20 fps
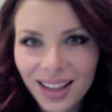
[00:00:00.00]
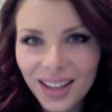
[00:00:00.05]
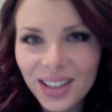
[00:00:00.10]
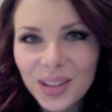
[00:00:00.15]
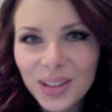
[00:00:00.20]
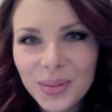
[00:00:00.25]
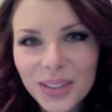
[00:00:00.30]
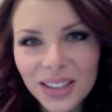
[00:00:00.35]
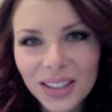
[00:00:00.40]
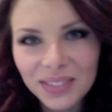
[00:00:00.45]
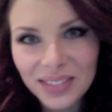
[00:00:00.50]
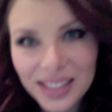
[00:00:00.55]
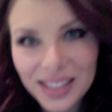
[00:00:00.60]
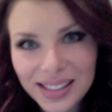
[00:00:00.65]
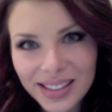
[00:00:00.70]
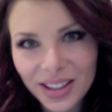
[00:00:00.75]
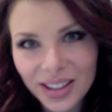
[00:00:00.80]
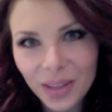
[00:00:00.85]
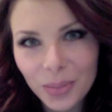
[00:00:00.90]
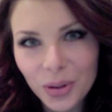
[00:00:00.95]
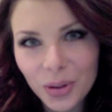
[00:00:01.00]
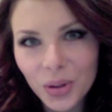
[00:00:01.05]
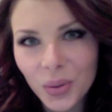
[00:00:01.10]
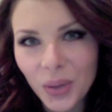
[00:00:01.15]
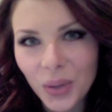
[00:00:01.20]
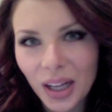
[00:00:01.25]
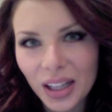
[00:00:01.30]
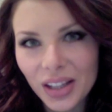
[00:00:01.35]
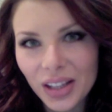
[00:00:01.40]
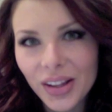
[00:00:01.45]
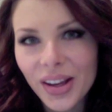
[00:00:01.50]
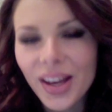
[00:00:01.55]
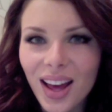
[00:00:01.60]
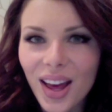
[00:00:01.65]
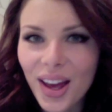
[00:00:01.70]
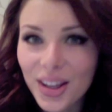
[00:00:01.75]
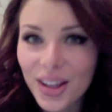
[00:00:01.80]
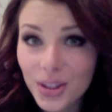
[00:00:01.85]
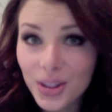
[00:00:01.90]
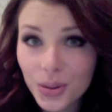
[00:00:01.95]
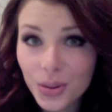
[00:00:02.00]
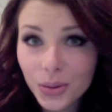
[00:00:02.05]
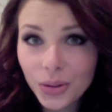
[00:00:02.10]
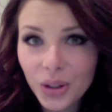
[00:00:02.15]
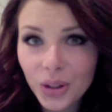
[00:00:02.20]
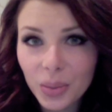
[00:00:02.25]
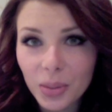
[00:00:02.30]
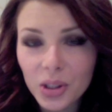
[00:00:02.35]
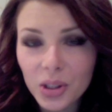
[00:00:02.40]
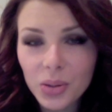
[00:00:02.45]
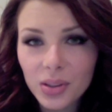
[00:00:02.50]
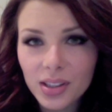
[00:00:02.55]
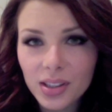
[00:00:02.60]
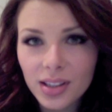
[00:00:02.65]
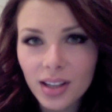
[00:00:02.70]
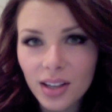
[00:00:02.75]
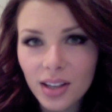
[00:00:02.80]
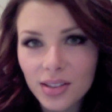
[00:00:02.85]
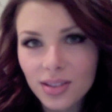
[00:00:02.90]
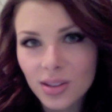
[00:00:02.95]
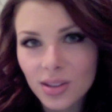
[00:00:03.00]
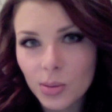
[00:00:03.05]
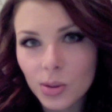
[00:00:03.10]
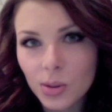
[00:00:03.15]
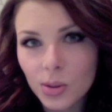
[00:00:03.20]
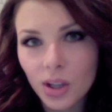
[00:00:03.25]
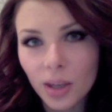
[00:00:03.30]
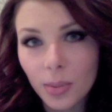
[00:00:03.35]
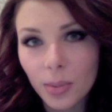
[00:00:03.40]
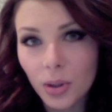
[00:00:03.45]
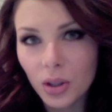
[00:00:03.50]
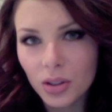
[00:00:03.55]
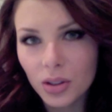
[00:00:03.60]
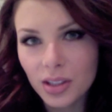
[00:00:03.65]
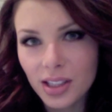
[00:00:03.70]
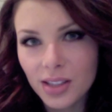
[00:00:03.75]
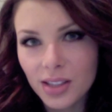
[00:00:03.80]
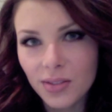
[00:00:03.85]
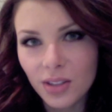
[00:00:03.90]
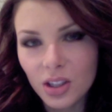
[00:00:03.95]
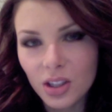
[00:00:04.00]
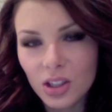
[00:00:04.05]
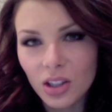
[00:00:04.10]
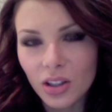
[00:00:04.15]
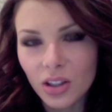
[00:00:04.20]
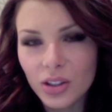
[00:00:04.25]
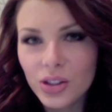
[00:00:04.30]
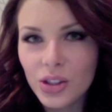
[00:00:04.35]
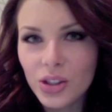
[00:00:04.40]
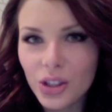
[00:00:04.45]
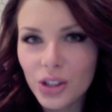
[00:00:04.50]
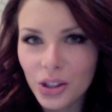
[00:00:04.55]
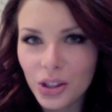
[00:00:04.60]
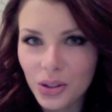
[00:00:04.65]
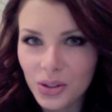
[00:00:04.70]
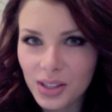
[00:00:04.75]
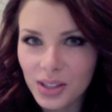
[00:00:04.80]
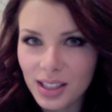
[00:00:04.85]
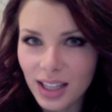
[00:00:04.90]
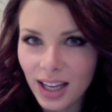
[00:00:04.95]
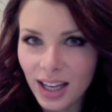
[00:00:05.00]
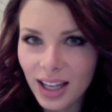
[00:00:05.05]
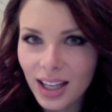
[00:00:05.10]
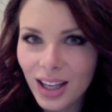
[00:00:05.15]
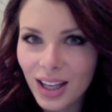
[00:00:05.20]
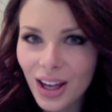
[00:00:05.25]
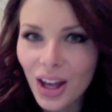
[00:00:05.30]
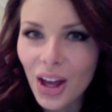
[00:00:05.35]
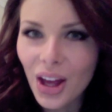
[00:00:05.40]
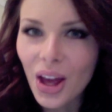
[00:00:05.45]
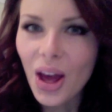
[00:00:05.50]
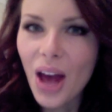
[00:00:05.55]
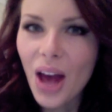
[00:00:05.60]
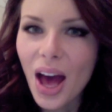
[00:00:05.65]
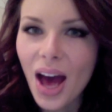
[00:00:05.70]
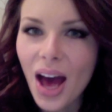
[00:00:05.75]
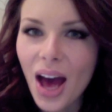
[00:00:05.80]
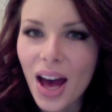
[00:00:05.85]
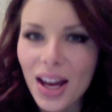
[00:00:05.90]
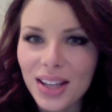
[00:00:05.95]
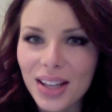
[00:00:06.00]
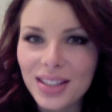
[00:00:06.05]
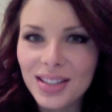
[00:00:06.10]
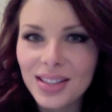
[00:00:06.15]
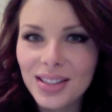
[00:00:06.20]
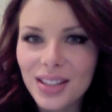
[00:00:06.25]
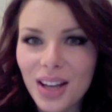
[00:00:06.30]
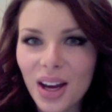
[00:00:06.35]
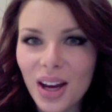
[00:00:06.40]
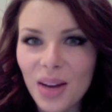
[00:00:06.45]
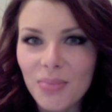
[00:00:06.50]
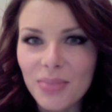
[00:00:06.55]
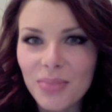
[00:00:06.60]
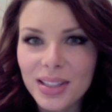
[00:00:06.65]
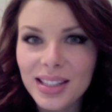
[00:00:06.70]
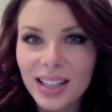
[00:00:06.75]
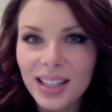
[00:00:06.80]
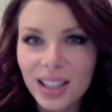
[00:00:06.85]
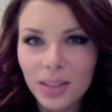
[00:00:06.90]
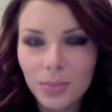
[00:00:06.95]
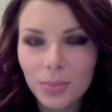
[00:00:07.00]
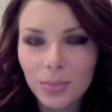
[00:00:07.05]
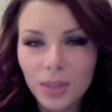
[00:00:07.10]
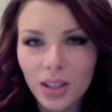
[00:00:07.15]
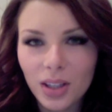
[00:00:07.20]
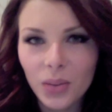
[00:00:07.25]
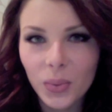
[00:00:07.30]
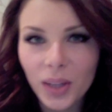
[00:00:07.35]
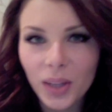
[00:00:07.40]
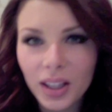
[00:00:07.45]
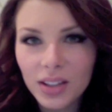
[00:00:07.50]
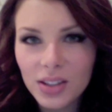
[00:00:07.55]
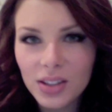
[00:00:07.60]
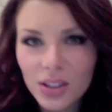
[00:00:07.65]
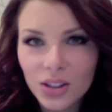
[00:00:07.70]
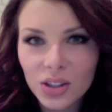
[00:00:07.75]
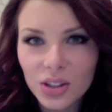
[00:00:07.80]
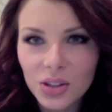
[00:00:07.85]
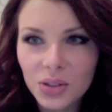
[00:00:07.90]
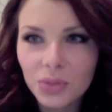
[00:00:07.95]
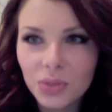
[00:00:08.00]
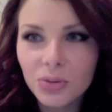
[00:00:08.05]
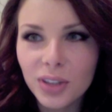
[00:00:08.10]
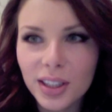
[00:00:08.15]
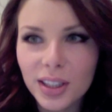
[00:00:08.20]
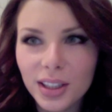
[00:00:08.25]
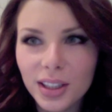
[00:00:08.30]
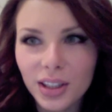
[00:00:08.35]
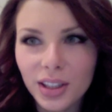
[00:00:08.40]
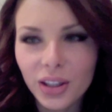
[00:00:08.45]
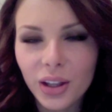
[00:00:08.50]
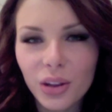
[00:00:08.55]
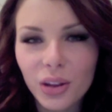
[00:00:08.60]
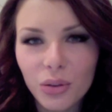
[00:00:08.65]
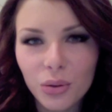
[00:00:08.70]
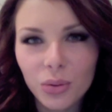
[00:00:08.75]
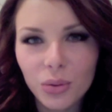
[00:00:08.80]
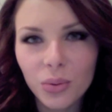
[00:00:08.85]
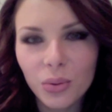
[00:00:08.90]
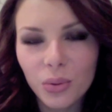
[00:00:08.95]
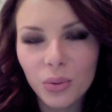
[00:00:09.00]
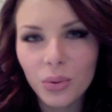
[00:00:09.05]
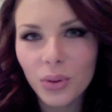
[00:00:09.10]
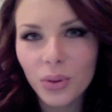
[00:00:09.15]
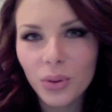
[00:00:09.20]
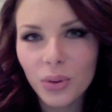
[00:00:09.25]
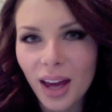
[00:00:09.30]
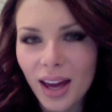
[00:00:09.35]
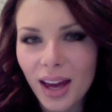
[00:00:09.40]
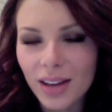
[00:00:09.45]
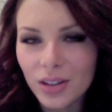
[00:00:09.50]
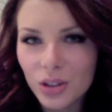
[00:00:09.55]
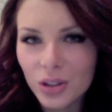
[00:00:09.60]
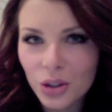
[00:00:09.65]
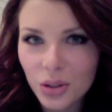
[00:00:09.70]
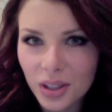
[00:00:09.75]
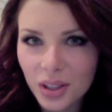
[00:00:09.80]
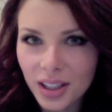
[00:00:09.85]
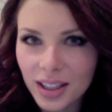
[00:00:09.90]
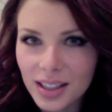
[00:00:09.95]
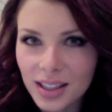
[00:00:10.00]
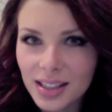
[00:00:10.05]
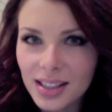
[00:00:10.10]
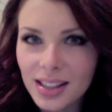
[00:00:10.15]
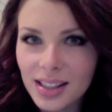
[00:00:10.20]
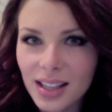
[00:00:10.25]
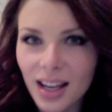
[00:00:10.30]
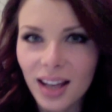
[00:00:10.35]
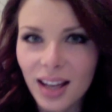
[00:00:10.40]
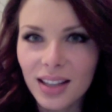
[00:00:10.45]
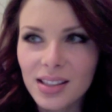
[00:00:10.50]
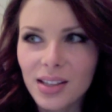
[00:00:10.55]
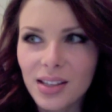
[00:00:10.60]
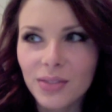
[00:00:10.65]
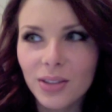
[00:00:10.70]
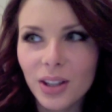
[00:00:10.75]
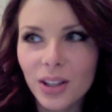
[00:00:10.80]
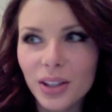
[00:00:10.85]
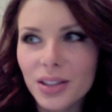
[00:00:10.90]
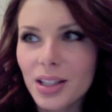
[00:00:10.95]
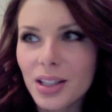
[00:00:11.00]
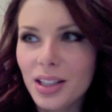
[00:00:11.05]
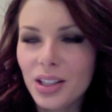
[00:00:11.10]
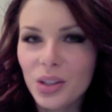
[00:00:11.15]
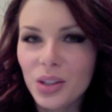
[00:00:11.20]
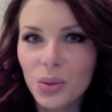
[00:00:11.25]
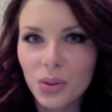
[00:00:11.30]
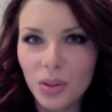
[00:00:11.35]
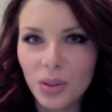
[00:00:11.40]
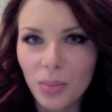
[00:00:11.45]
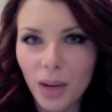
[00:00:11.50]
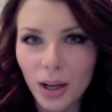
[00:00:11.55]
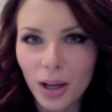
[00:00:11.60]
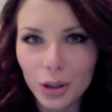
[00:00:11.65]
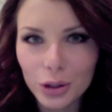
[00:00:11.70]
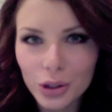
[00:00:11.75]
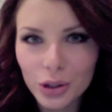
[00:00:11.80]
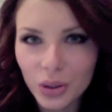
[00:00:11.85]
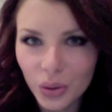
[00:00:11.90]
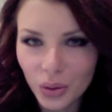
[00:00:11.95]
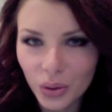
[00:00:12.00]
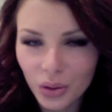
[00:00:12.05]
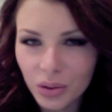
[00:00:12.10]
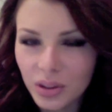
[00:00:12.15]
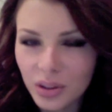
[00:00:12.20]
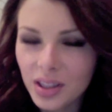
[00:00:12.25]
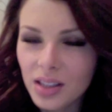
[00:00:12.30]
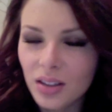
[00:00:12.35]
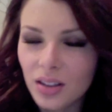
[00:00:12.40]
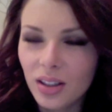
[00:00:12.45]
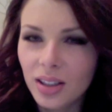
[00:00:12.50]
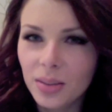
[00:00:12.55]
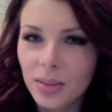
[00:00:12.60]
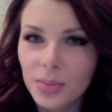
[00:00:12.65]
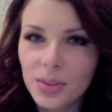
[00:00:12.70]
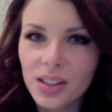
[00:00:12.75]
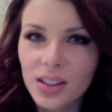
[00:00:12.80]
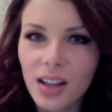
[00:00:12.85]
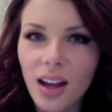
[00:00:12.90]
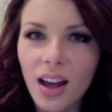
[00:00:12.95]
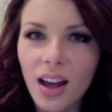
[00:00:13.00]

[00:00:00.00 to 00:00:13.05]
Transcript: Hello my lovelies, I hope you're well. As you all know, my 20,000 subscriber contest finished last Tuesday, and it's taken me a week to really look through all the entries, and I've looked at each one about two or three times,